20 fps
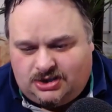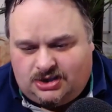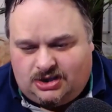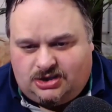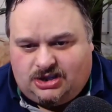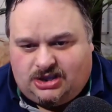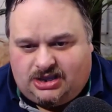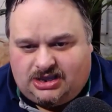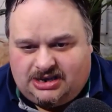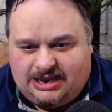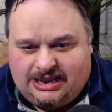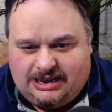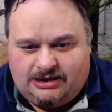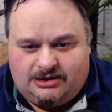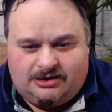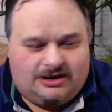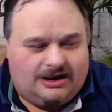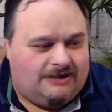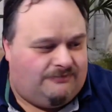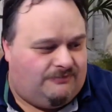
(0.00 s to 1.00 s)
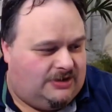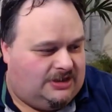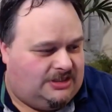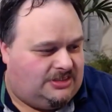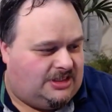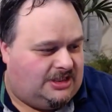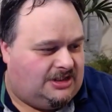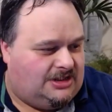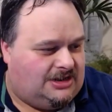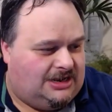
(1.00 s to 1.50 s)
you can hear
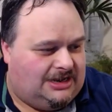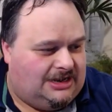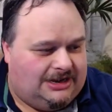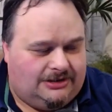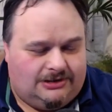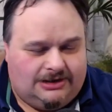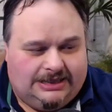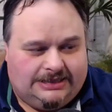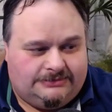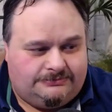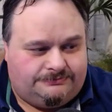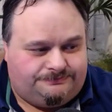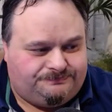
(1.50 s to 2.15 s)
everything clearly.